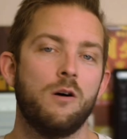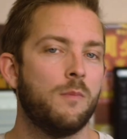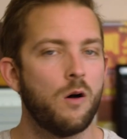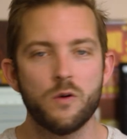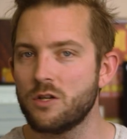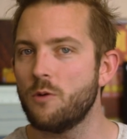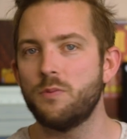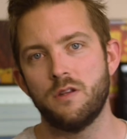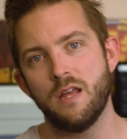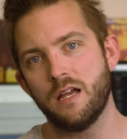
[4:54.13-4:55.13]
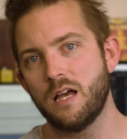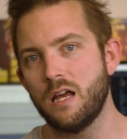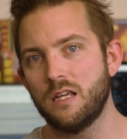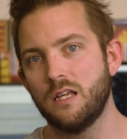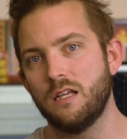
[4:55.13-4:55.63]
I'm always open to that
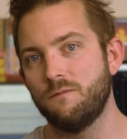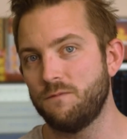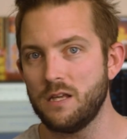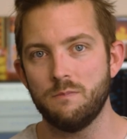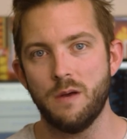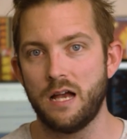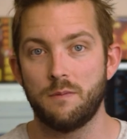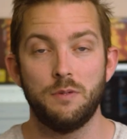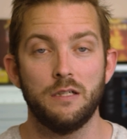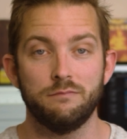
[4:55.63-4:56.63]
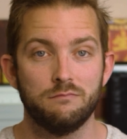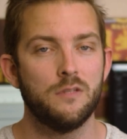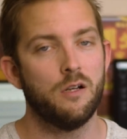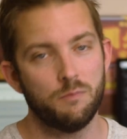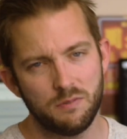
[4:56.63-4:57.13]
kind of feedback, but
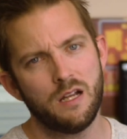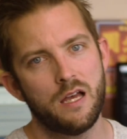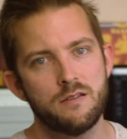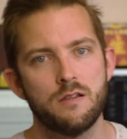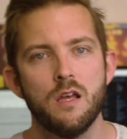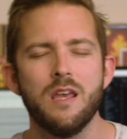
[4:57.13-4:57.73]
you know, be nice.